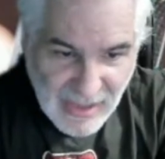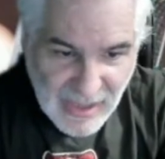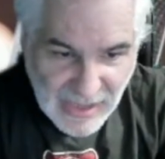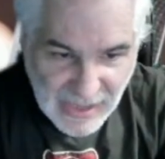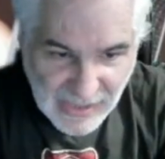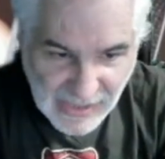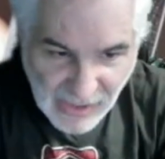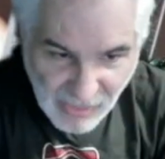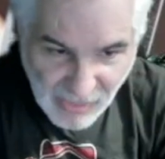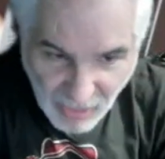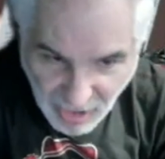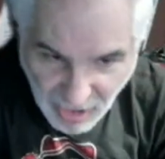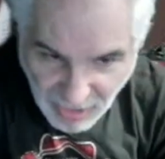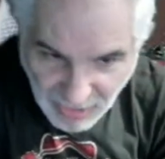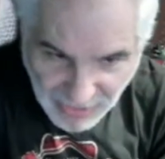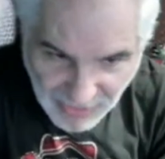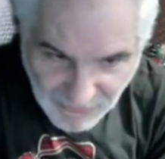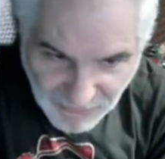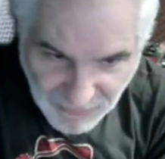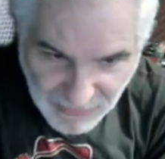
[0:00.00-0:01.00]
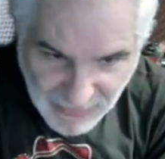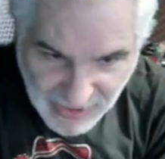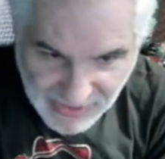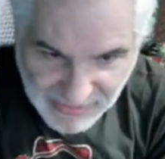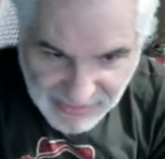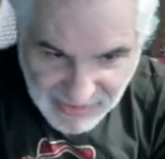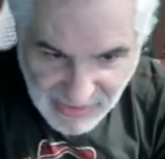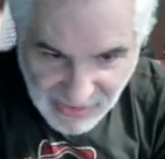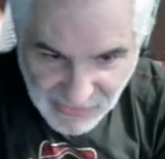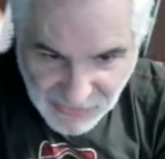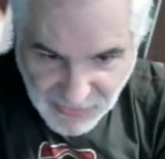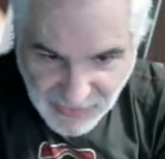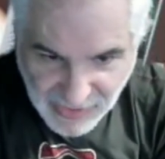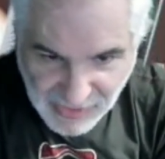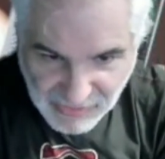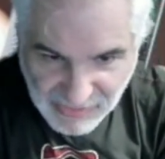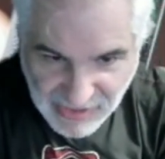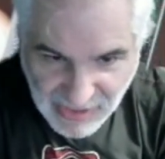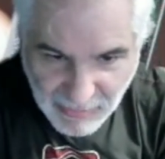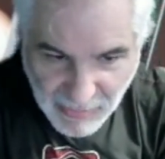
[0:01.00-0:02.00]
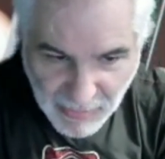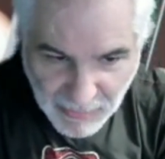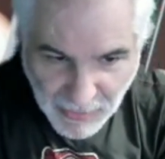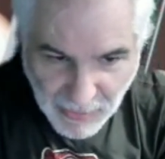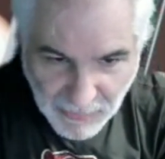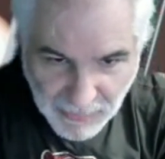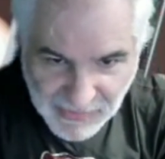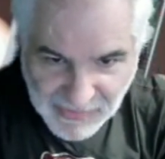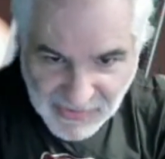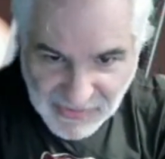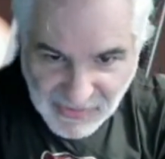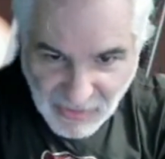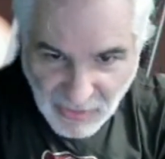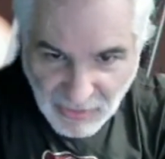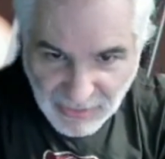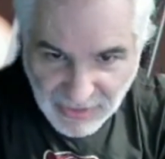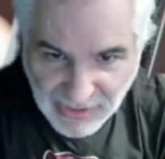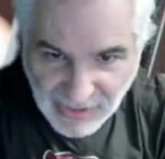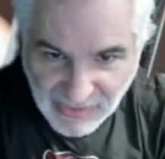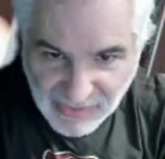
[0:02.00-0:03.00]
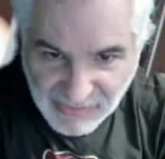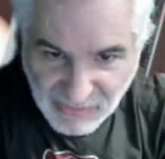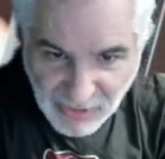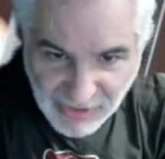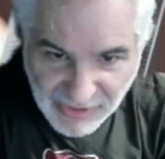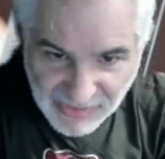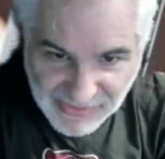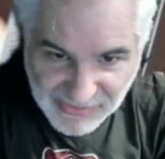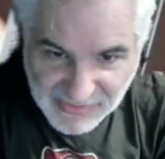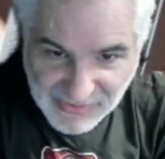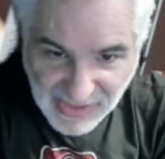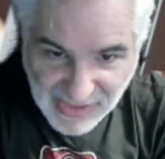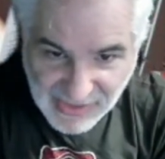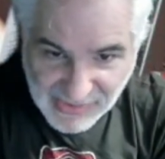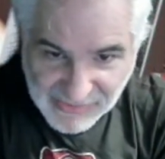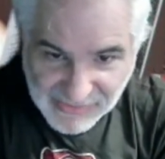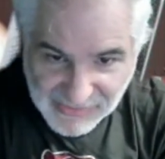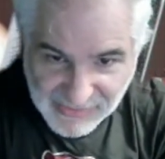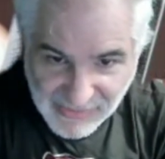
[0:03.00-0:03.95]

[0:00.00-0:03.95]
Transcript: and then all information is for entertainment purposes only. It's what it says.